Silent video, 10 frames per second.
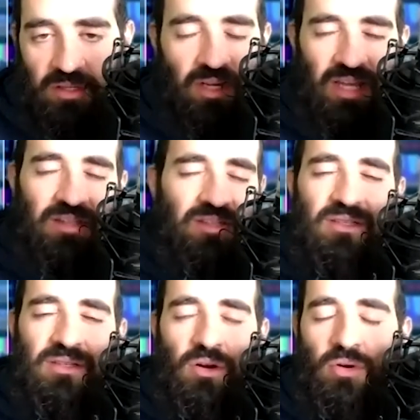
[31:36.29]
Okay, this is
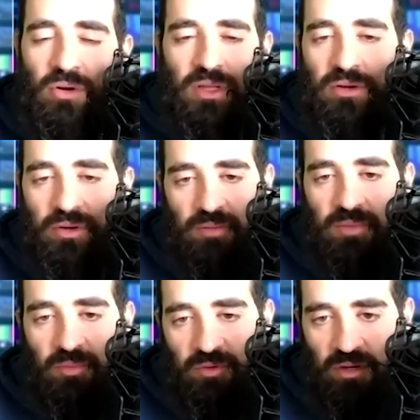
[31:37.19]
an early, early
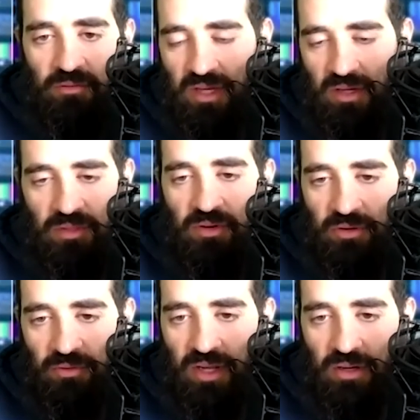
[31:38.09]
memory of like third
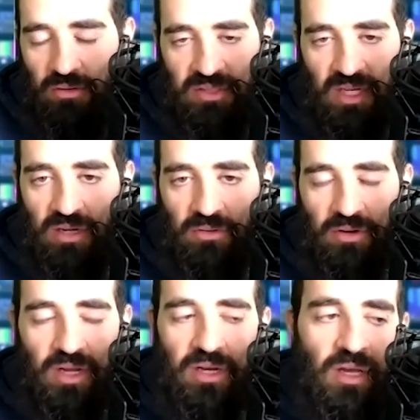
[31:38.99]
grade or second
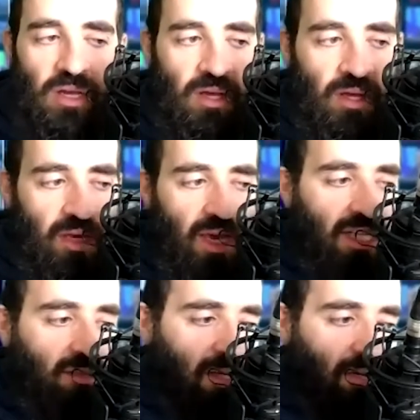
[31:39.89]
grade. He
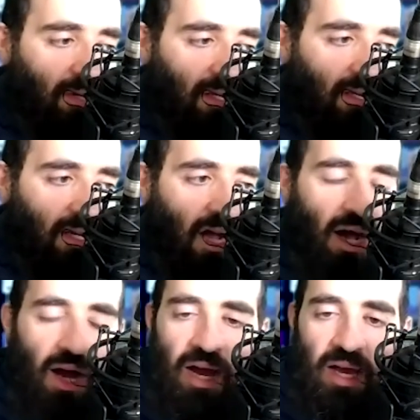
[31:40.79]
asked me to read, and
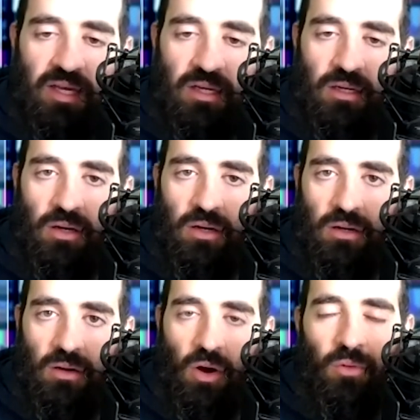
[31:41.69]
I
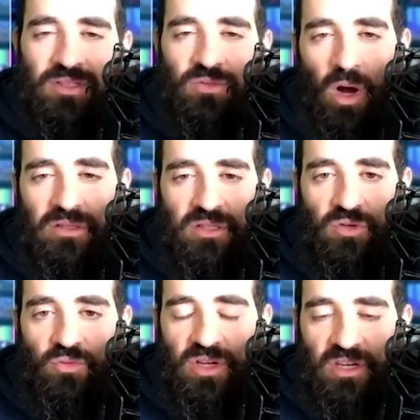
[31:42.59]
always wanted to
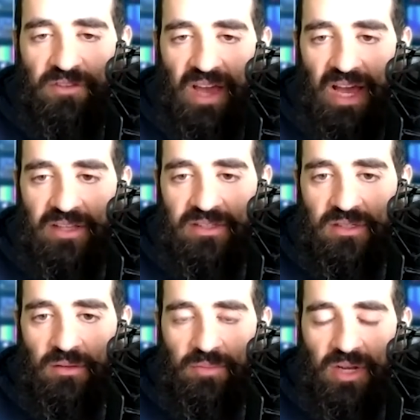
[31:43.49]
read
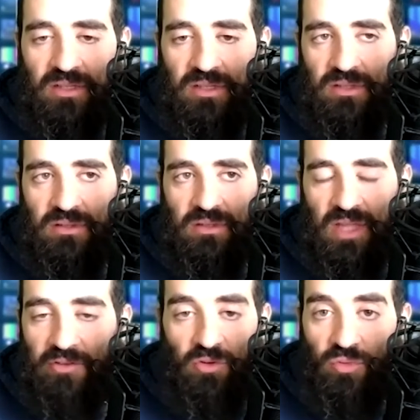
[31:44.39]
fast, but I
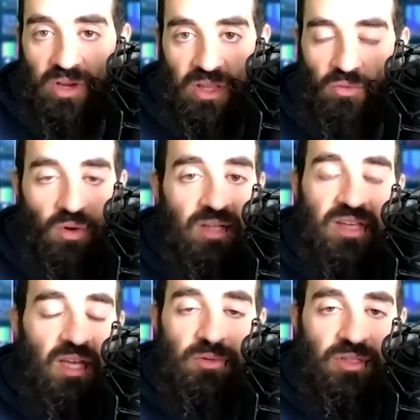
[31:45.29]
never really was
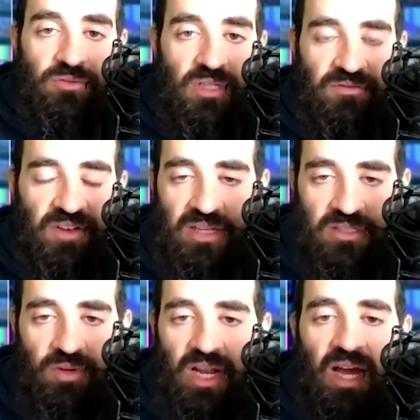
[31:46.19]
able to read fast.
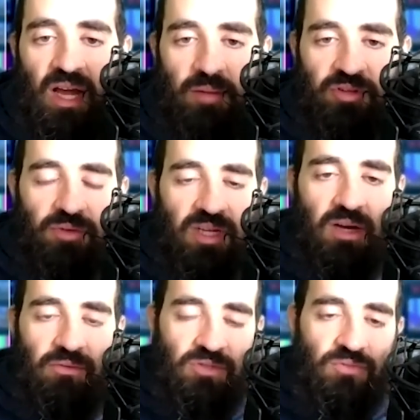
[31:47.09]
So when I got up to read, I
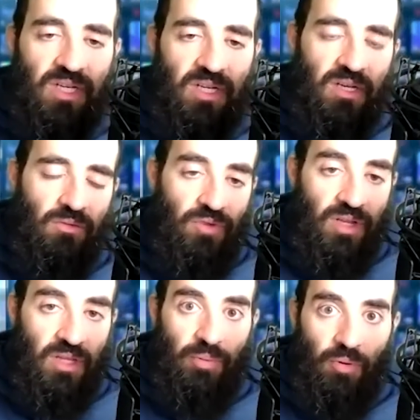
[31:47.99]
was reading
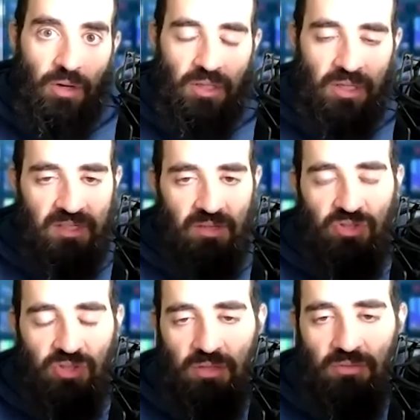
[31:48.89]
really poorly because I was
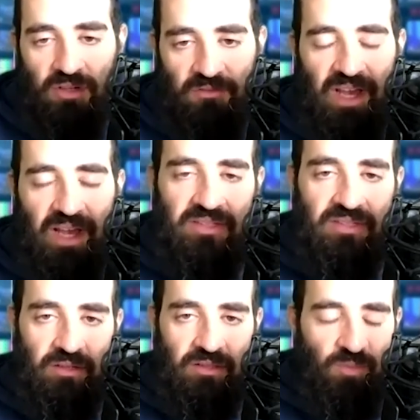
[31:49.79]
trying to read fast to
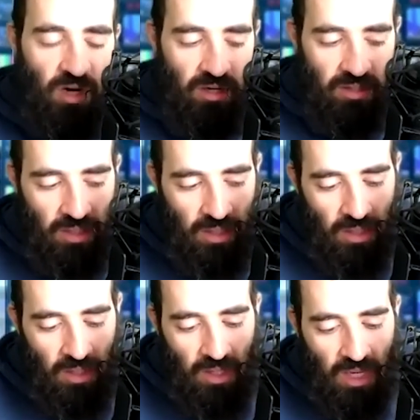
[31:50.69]
sound smart.
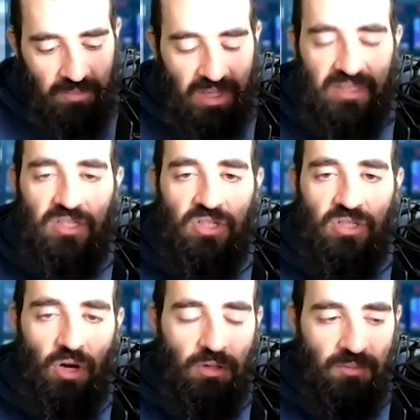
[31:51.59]
And my teacher
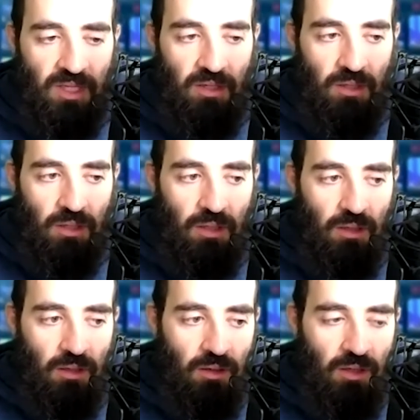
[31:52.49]
told me,
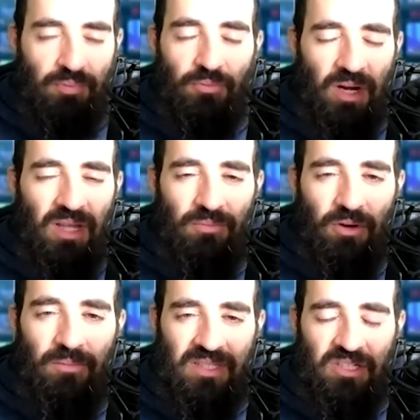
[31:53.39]
he, what, he,
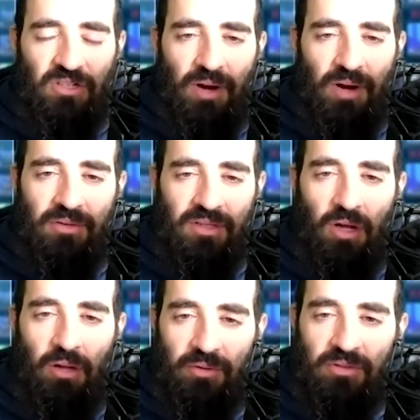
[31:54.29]
what my teacher probably
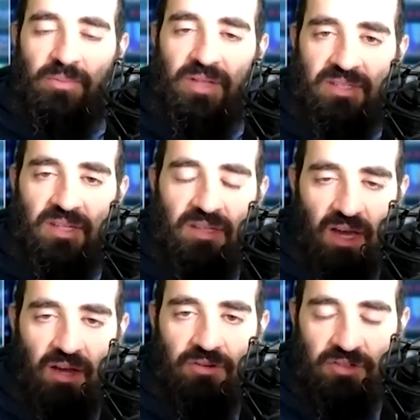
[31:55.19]
told me was, please sit
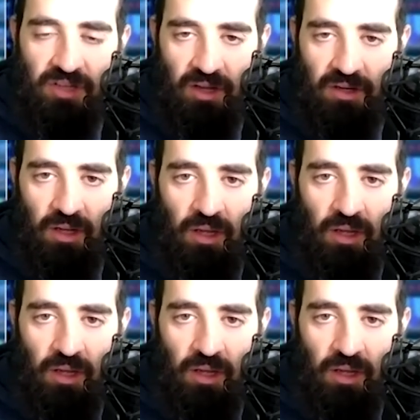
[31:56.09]
down, you're done.